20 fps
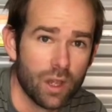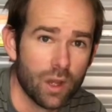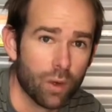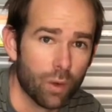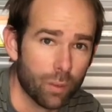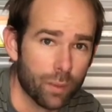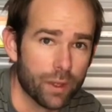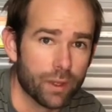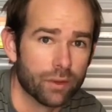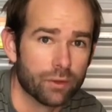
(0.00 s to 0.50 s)
will
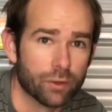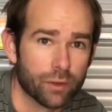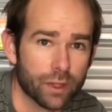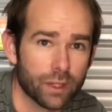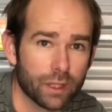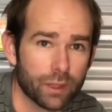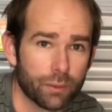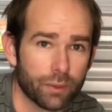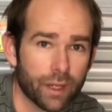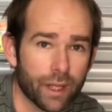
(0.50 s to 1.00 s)
be
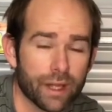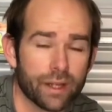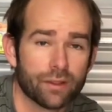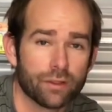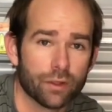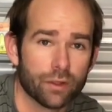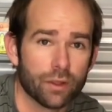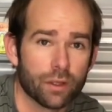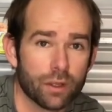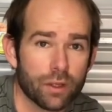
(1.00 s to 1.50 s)
directly related
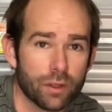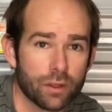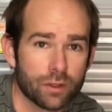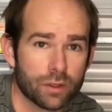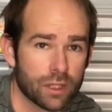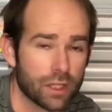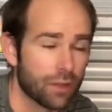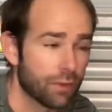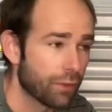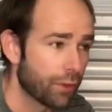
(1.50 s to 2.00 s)
to the
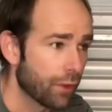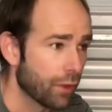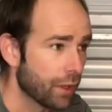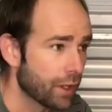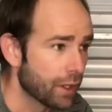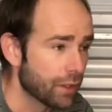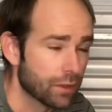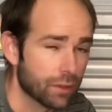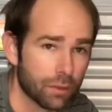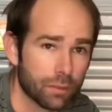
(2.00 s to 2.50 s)

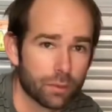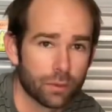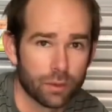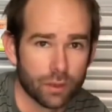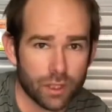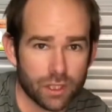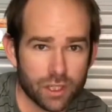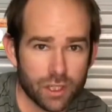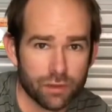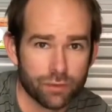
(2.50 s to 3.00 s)
G30 to
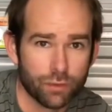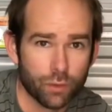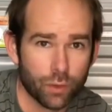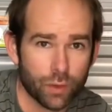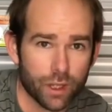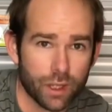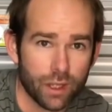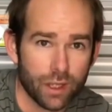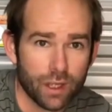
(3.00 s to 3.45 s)
the G40.